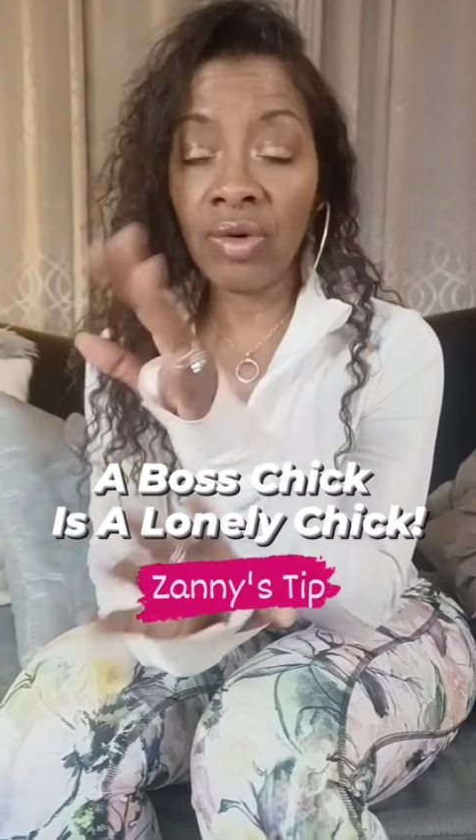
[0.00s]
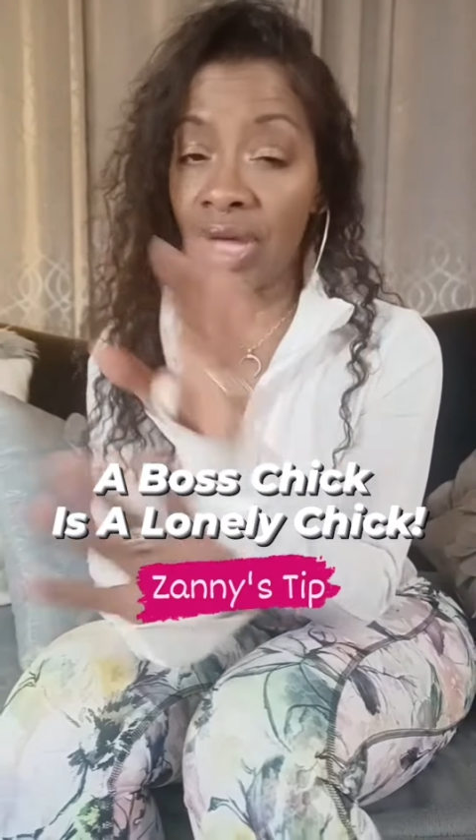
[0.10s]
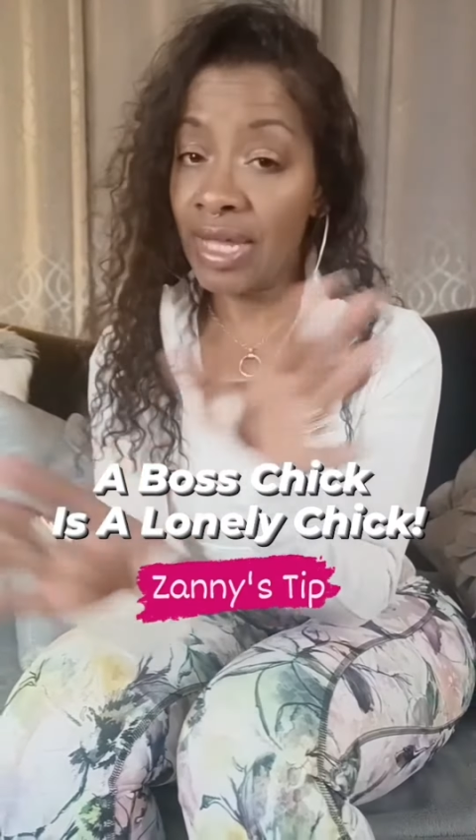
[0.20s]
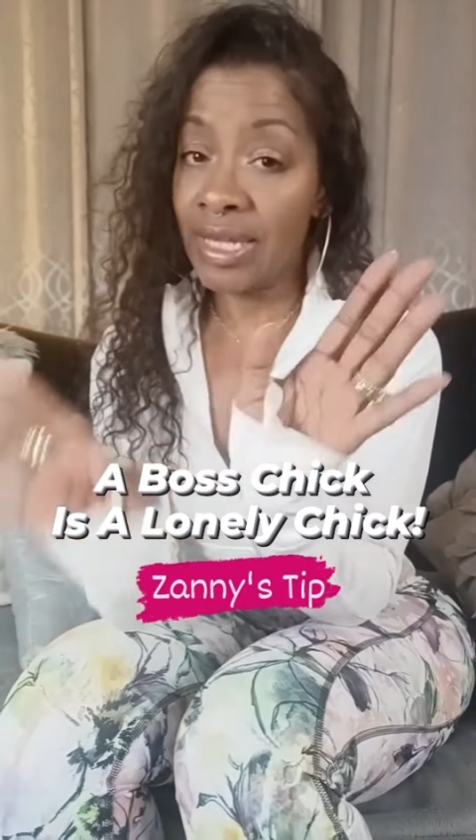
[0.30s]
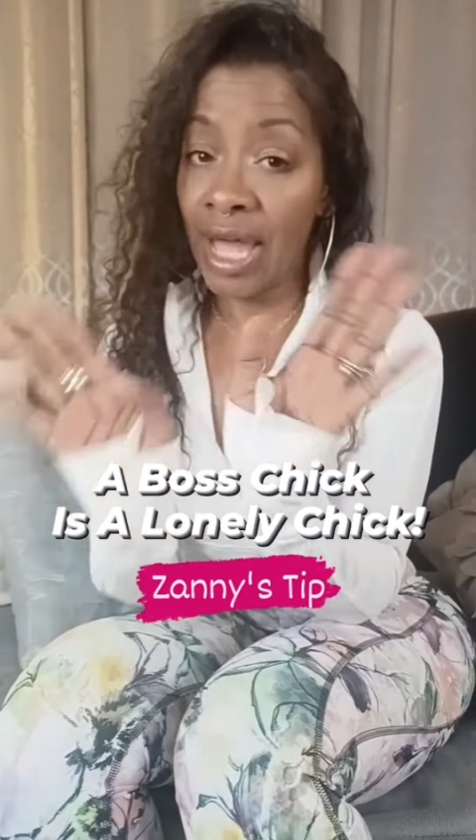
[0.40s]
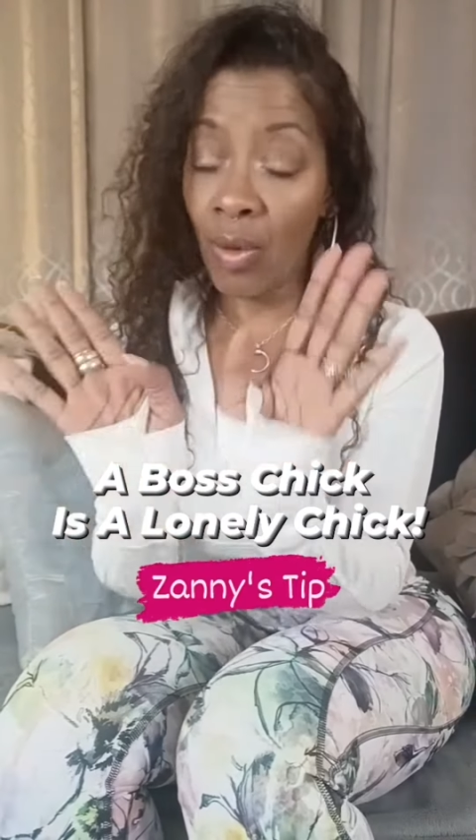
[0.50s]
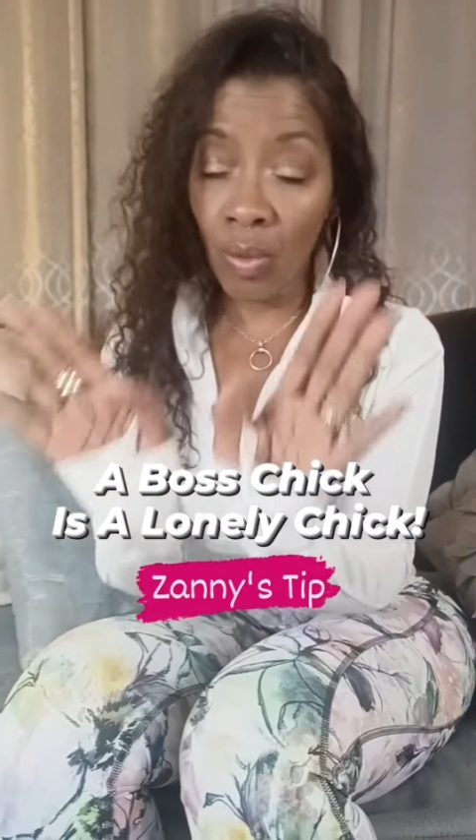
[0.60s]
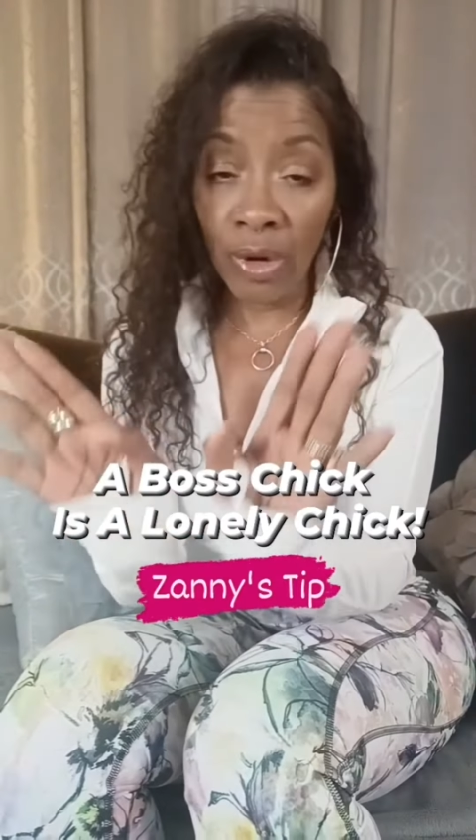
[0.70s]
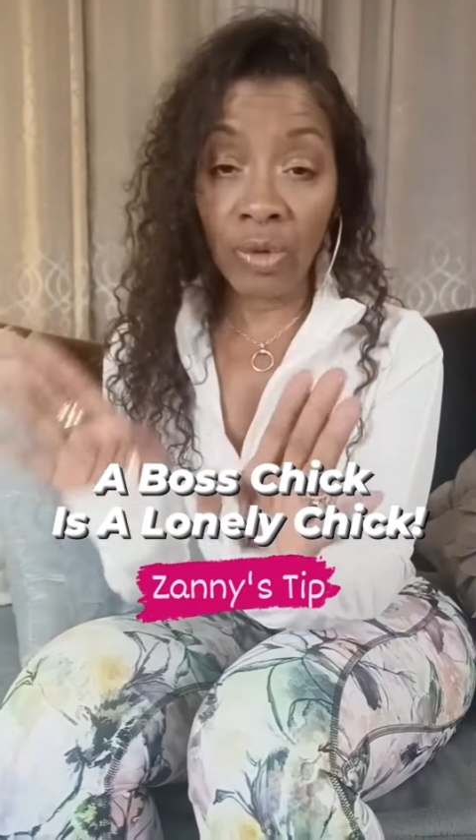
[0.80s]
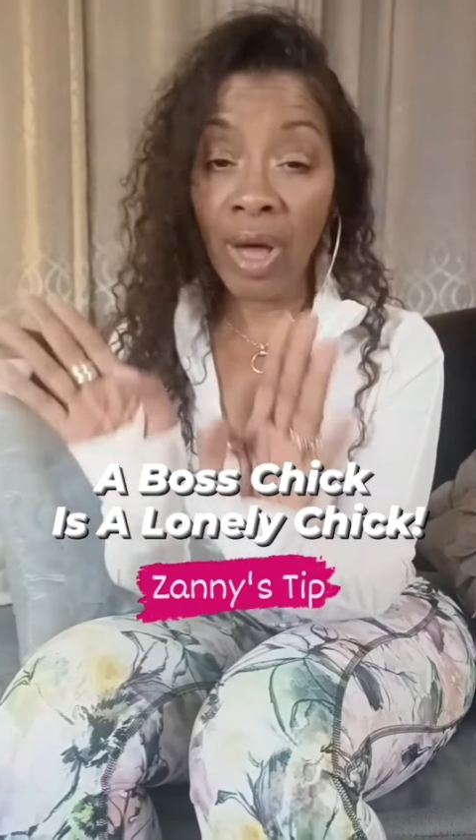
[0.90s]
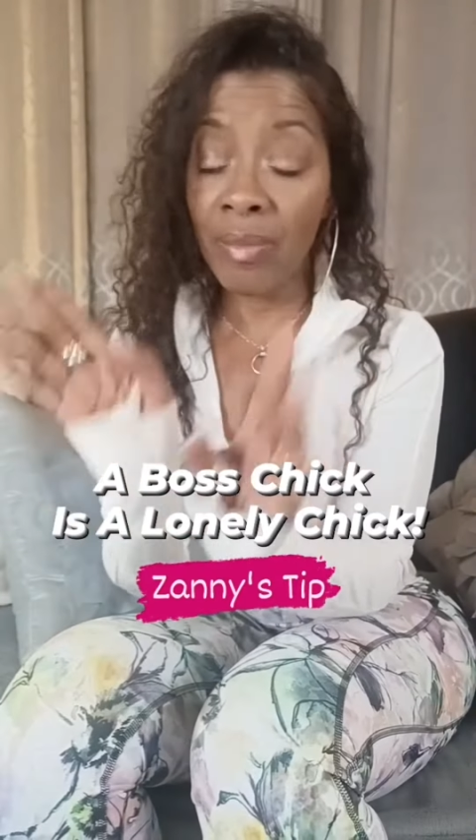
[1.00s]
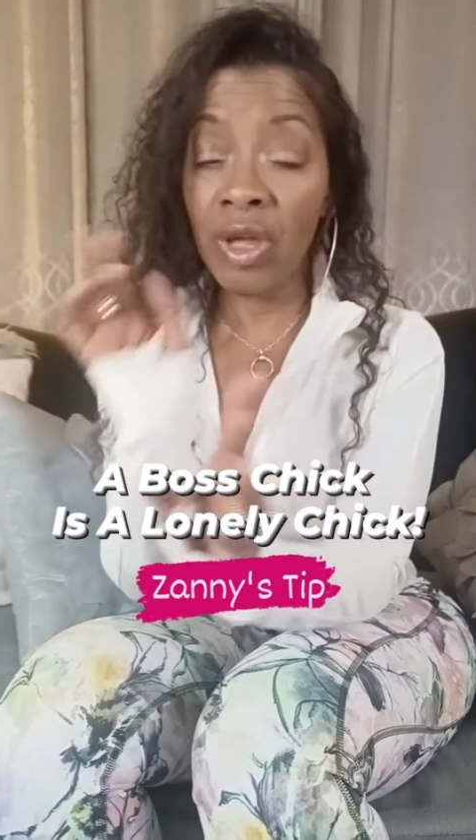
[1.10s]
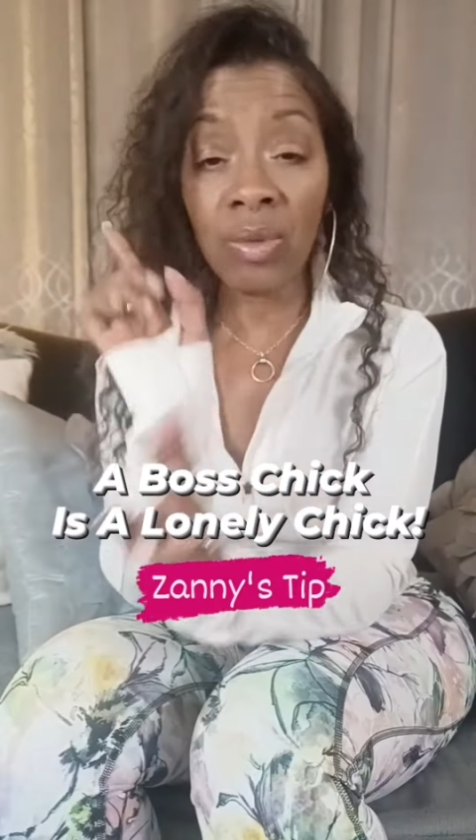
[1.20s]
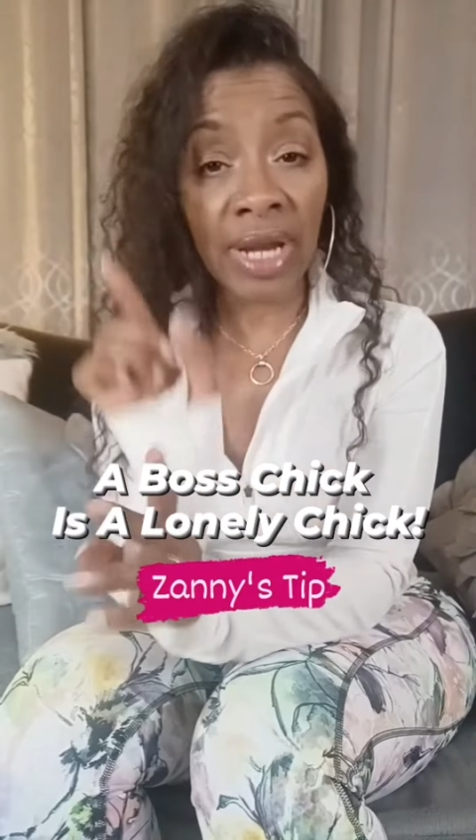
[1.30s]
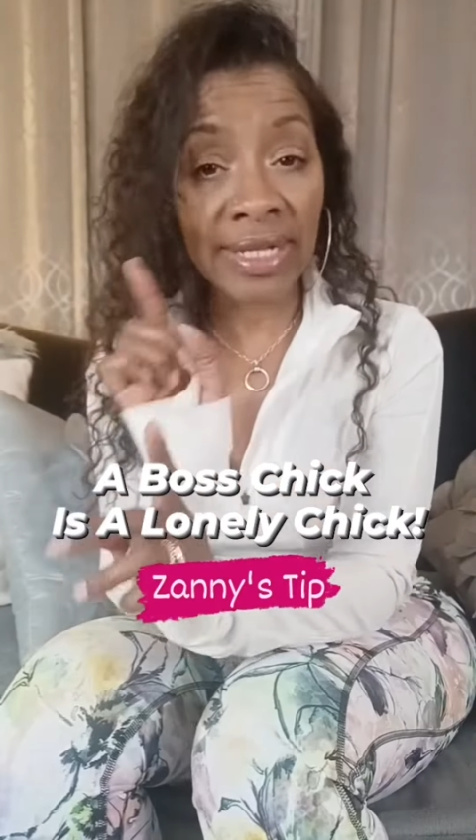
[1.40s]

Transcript: Okay, now what do I mean when